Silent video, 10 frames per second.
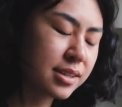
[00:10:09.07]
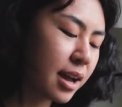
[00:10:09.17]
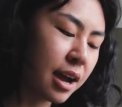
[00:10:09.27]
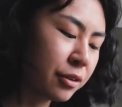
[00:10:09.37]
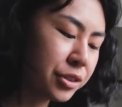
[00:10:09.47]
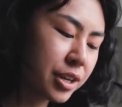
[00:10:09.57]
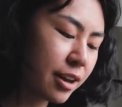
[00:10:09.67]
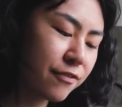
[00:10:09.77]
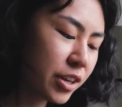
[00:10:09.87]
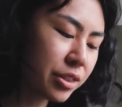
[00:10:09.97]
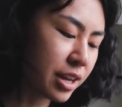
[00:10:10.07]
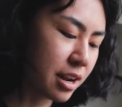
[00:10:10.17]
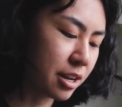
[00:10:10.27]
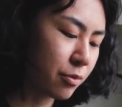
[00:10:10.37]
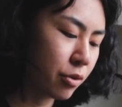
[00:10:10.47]
like I don't think I feel that
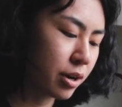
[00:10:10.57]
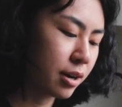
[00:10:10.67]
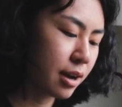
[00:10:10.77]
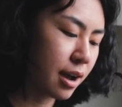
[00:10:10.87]
anymore.